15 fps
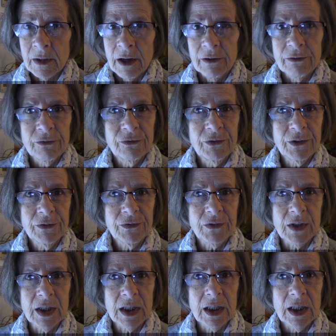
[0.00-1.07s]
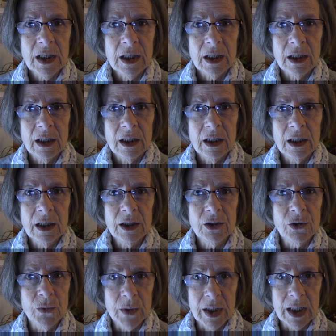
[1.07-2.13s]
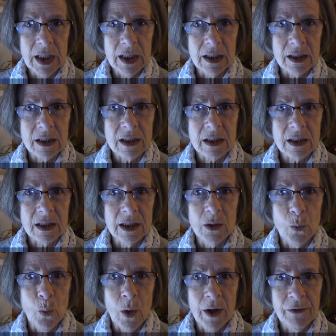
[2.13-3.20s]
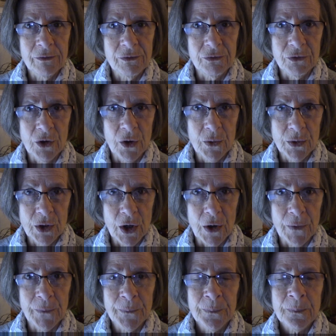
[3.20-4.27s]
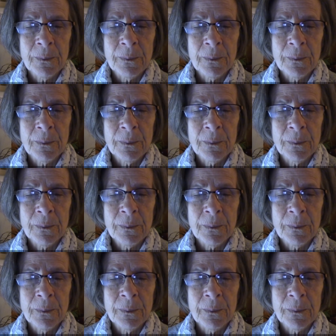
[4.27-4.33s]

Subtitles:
50 ingredients in one Froyo,